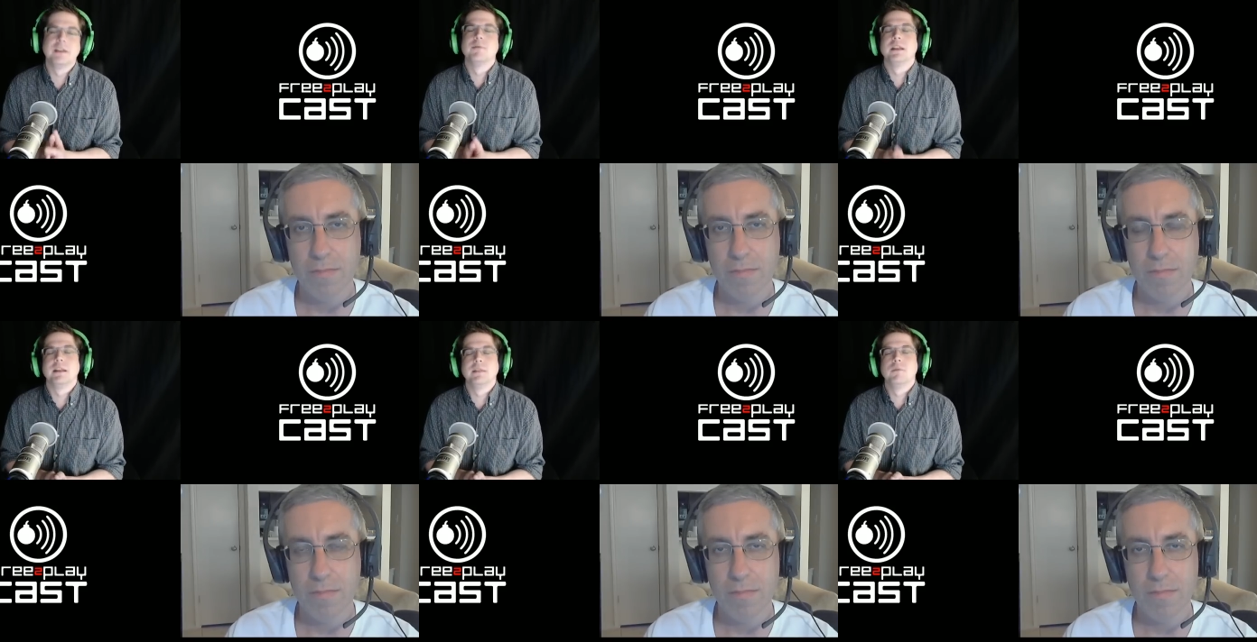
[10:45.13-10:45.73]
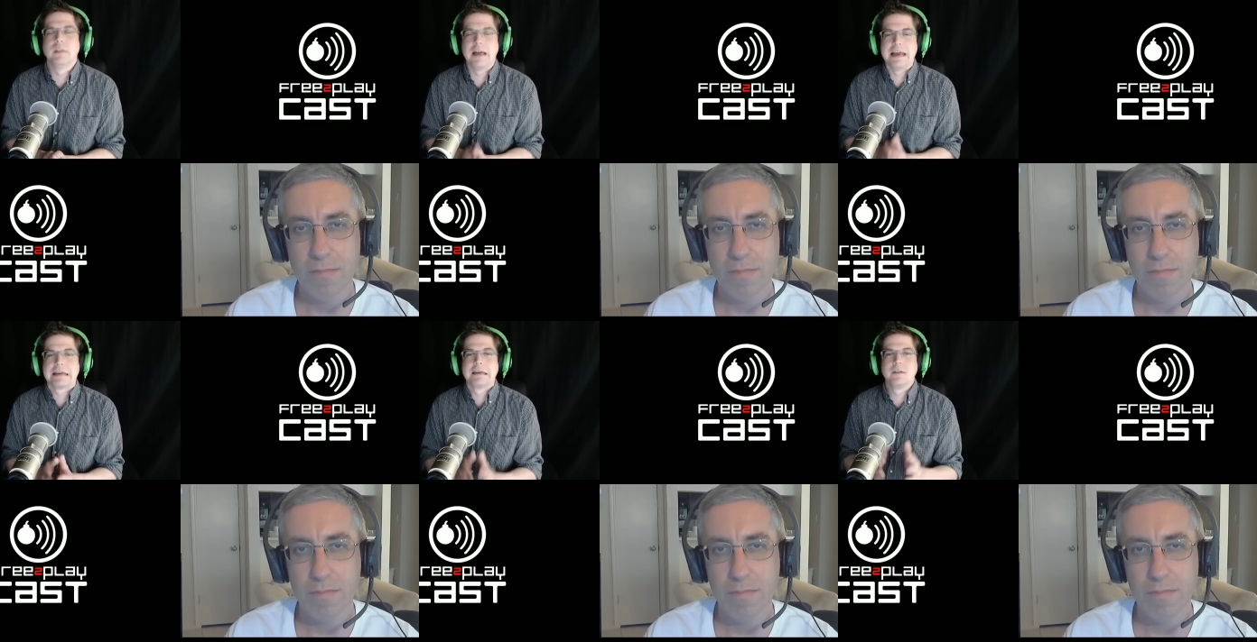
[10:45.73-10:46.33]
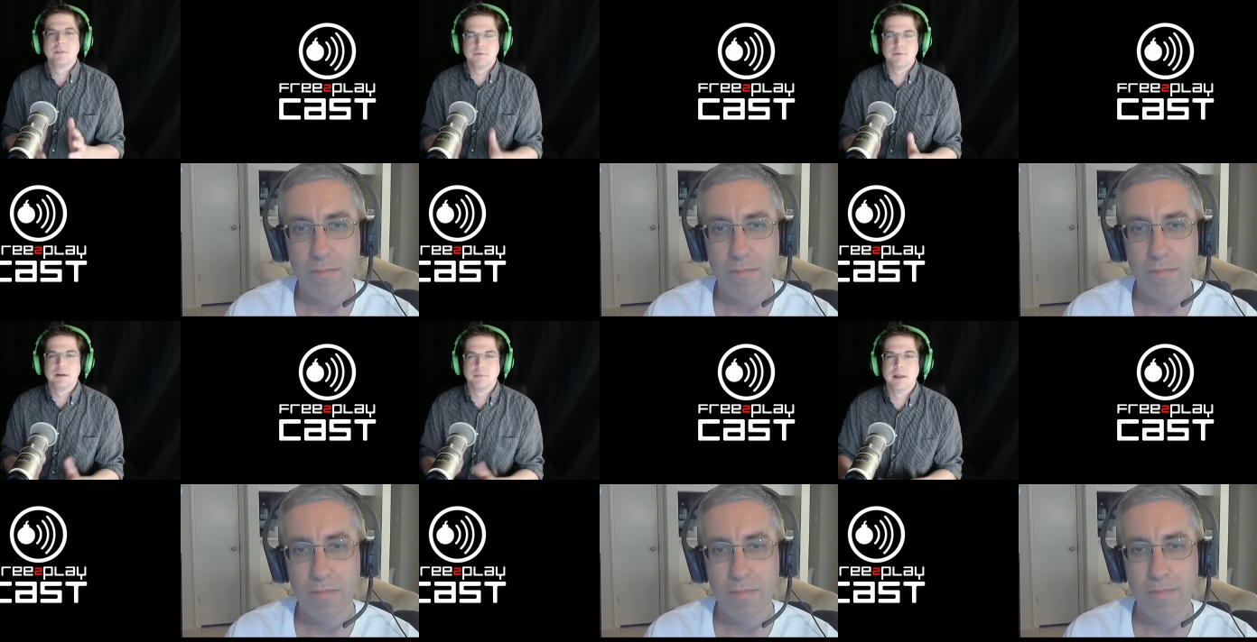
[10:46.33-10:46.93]
Speaker 1: really like the
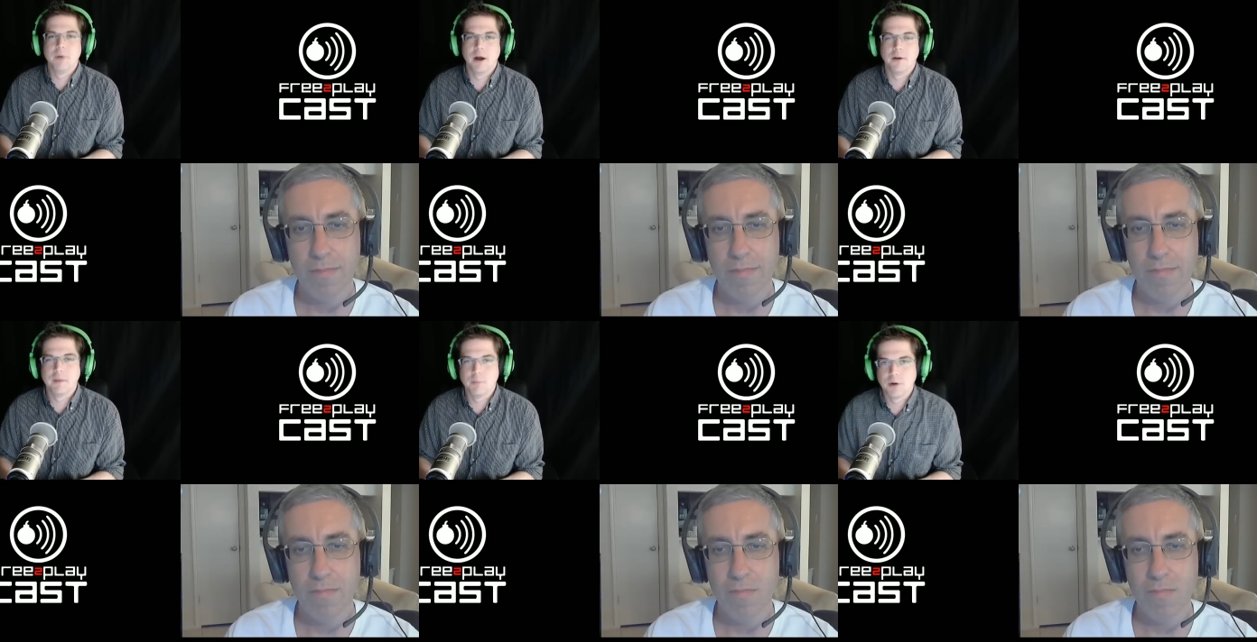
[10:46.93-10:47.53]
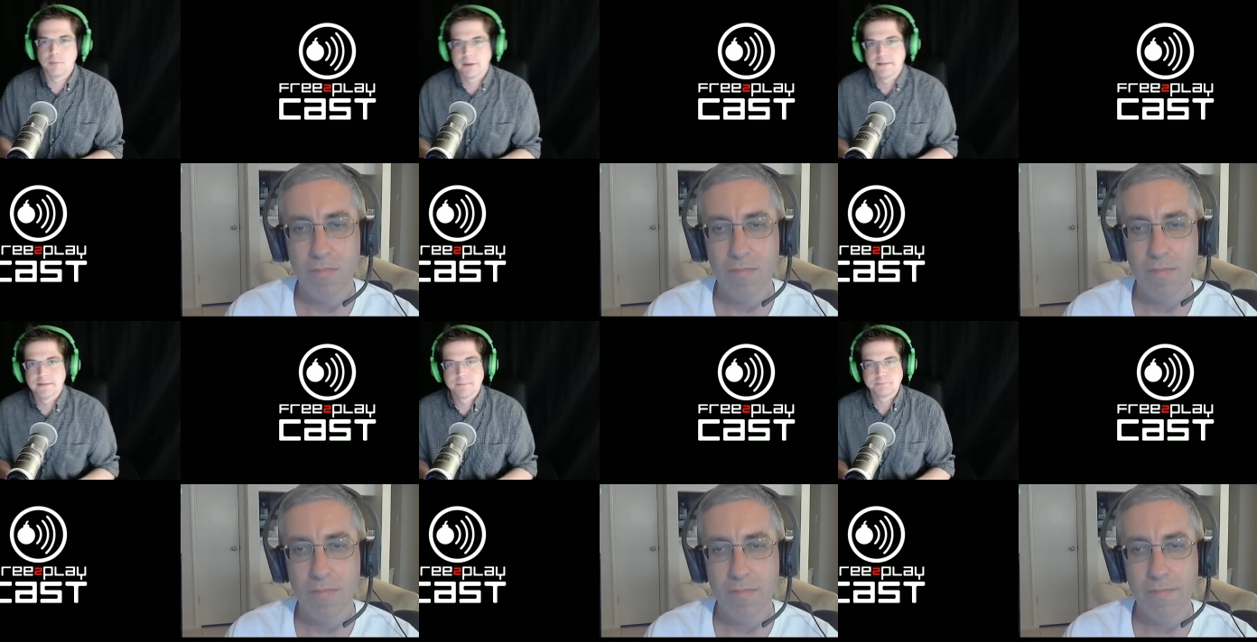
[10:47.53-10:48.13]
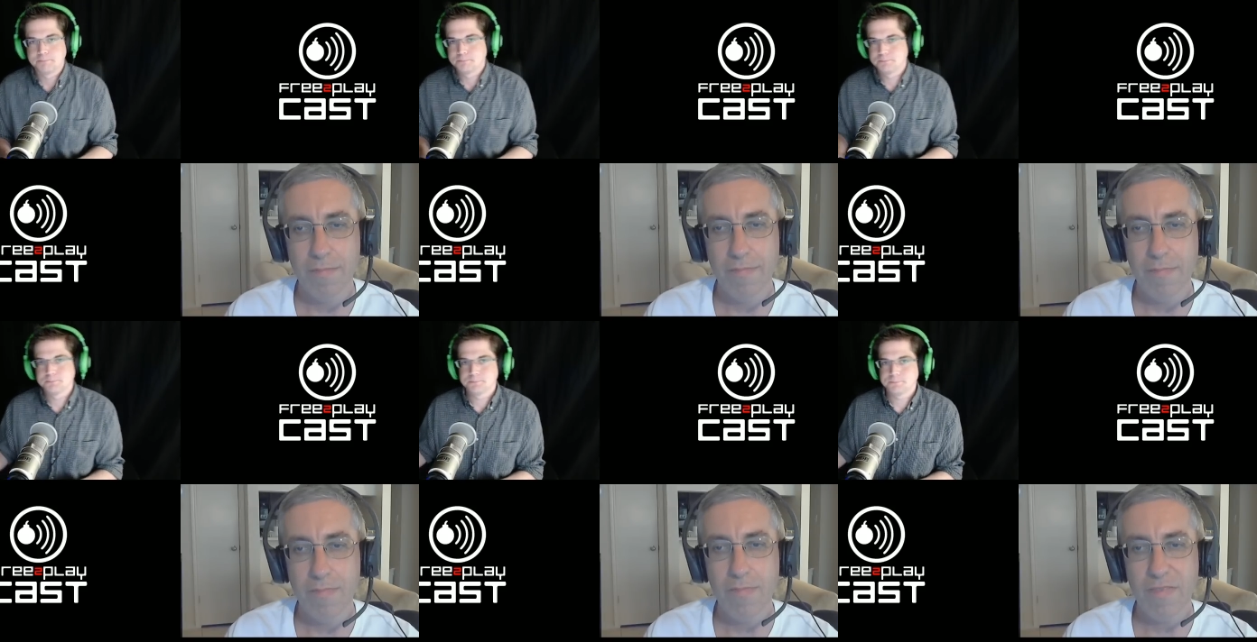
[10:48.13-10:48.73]
free-to-play model they put in place.
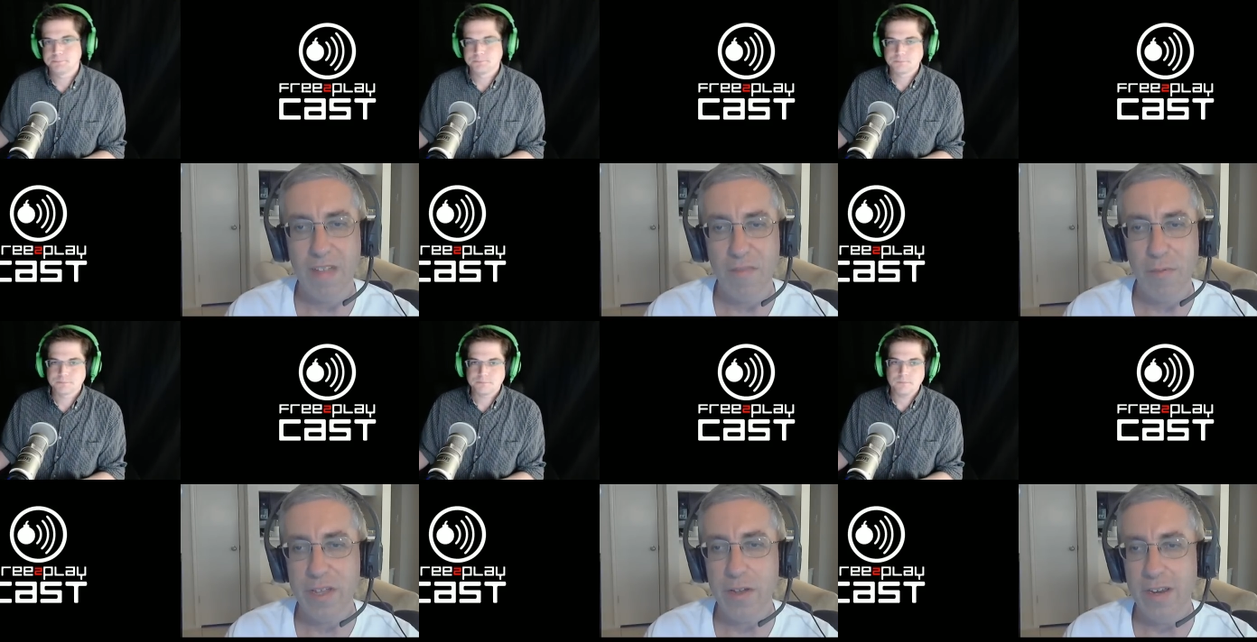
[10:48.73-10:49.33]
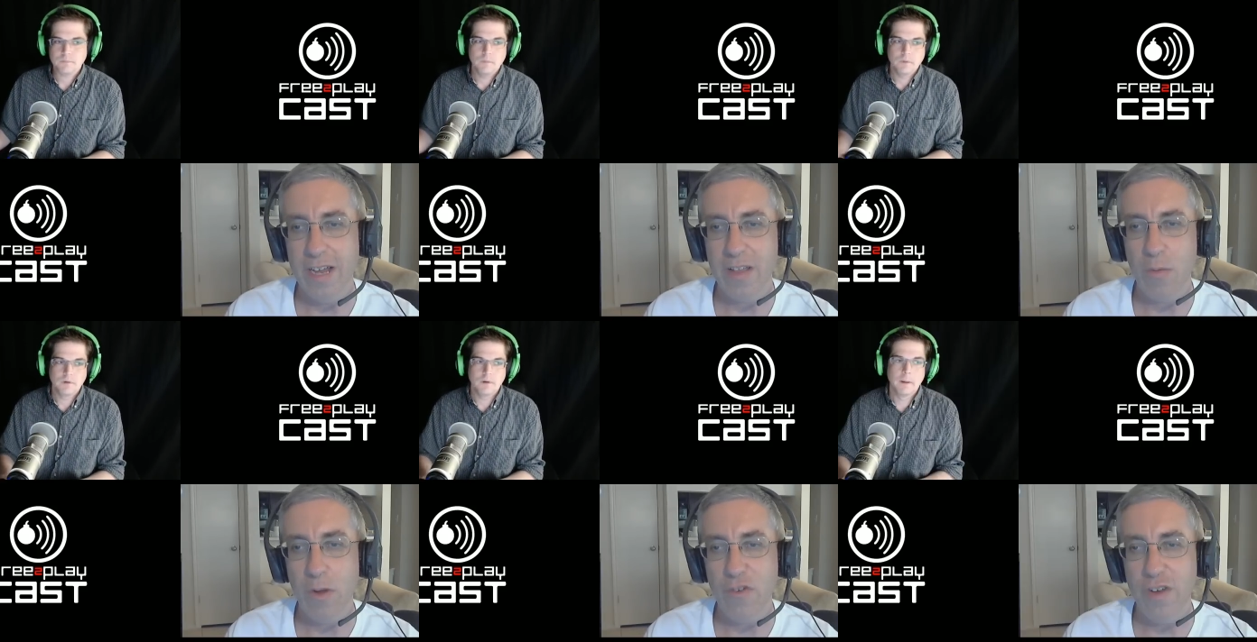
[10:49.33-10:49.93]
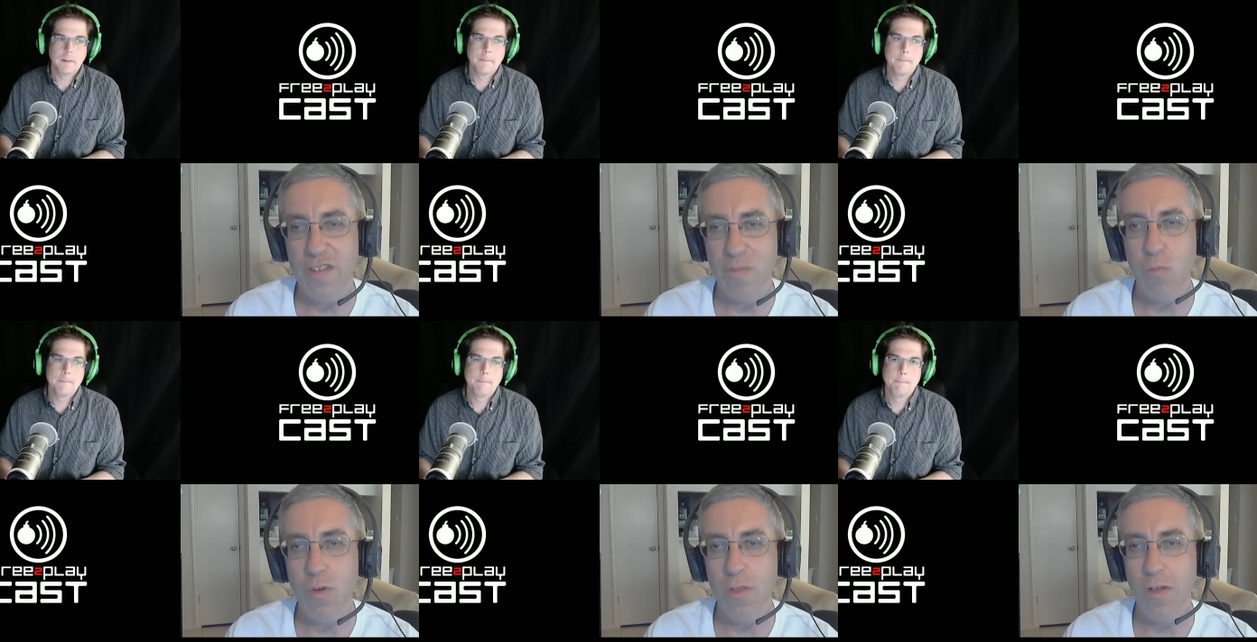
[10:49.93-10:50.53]
Speaker 2: Sounds pretty good. Now the question is,
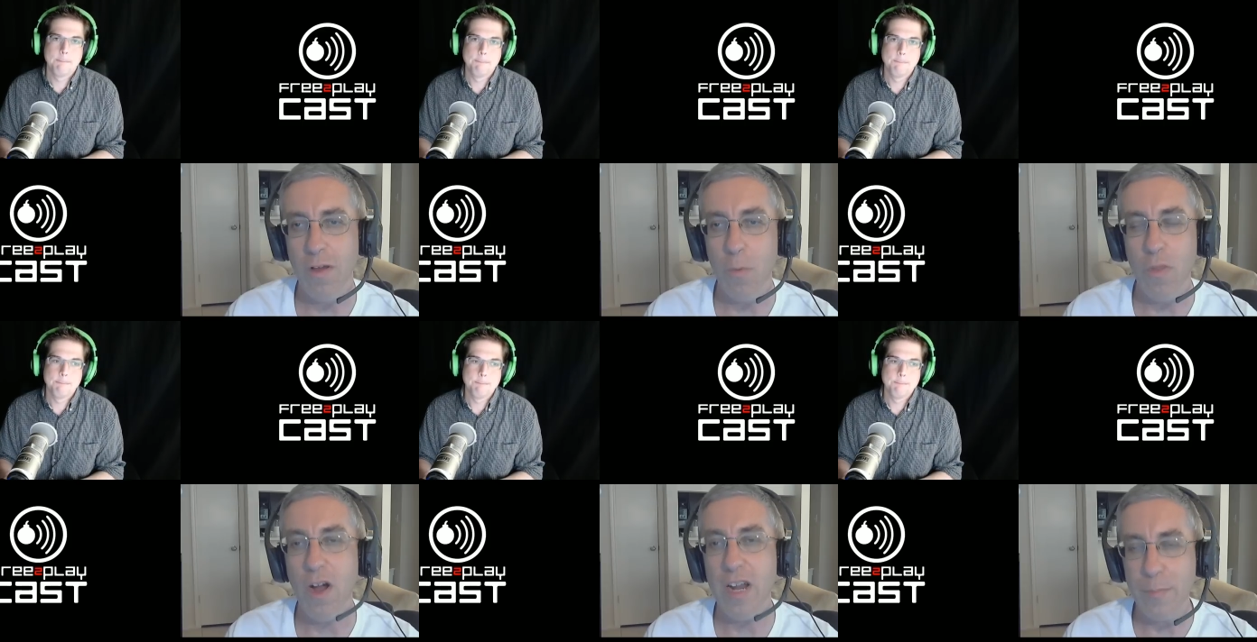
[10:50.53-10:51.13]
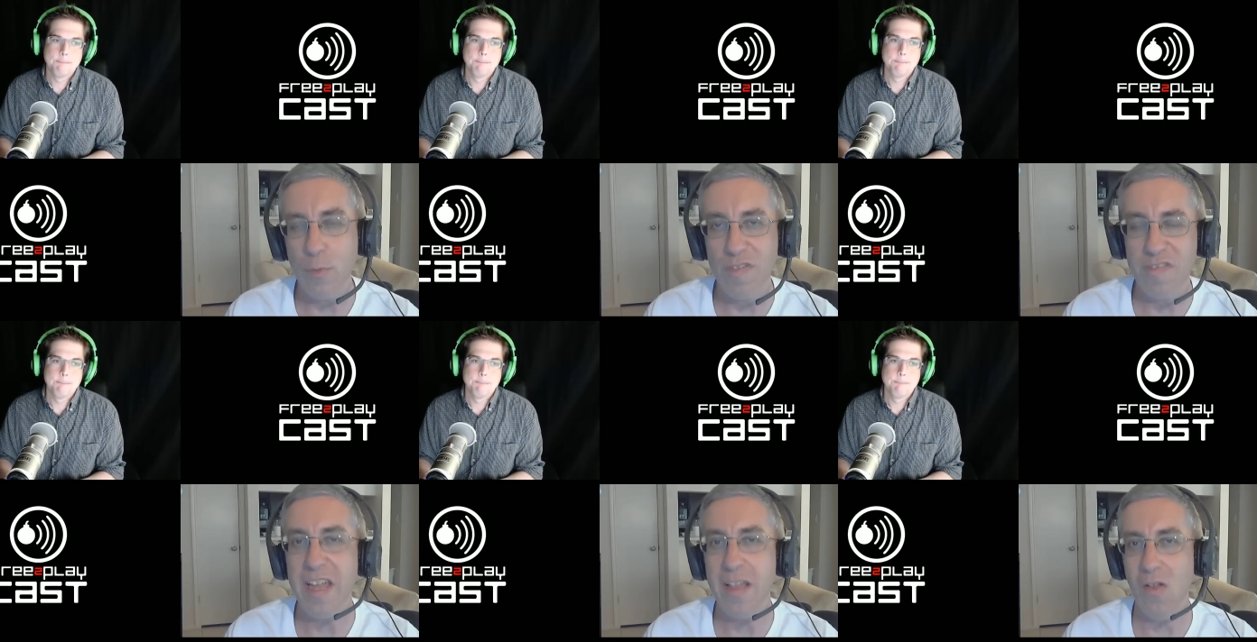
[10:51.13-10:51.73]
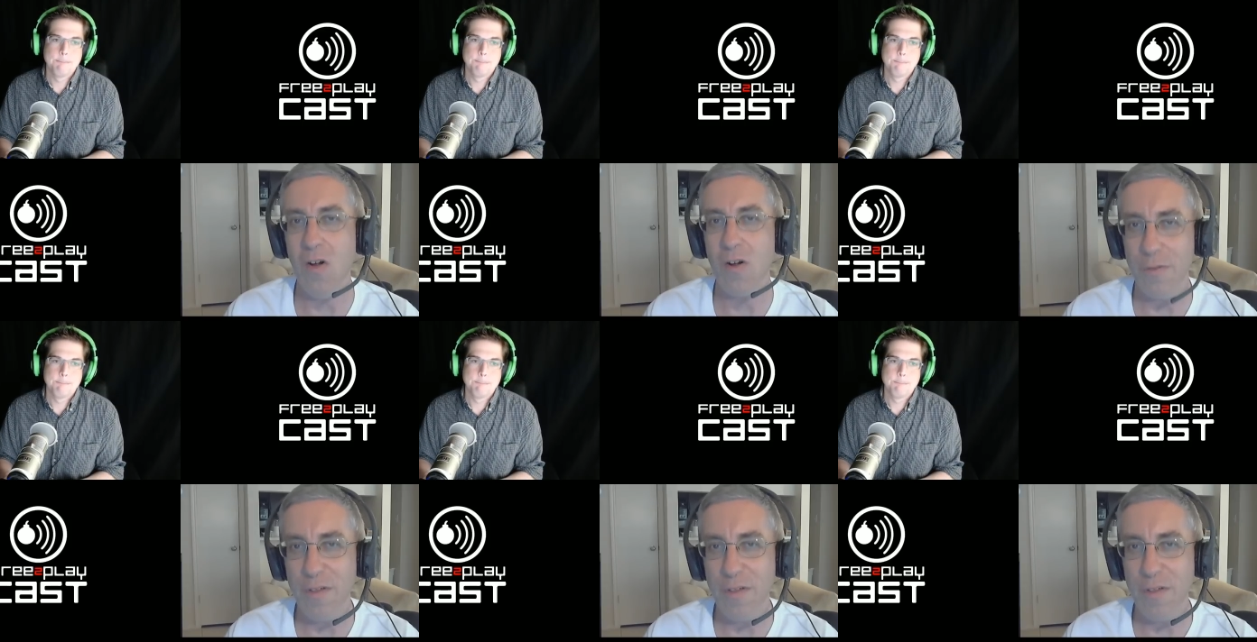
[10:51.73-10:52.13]
will the will the honeymoon stay longer